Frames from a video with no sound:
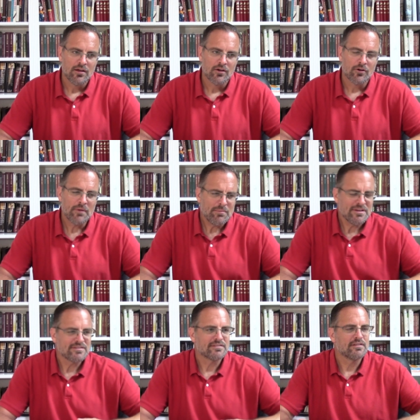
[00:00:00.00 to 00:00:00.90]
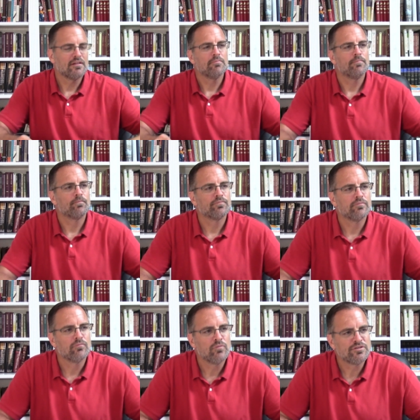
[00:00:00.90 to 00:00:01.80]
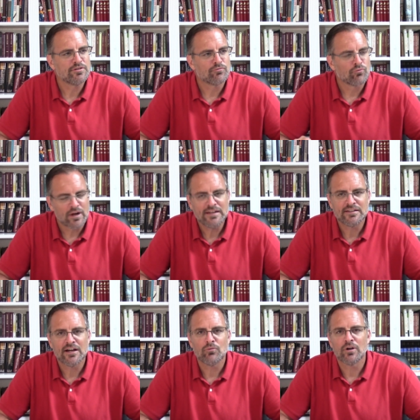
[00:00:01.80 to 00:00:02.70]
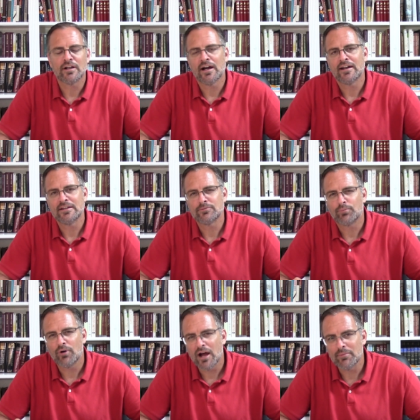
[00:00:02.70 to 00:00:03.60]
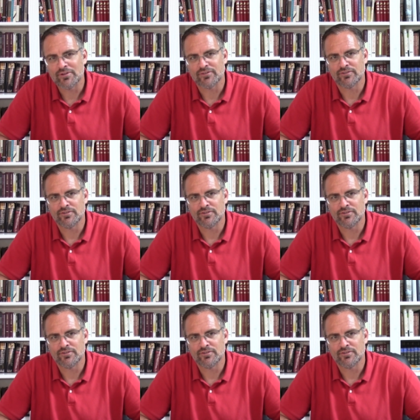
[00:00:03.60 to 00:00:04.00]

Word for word: Or maybe we should write down what God has promised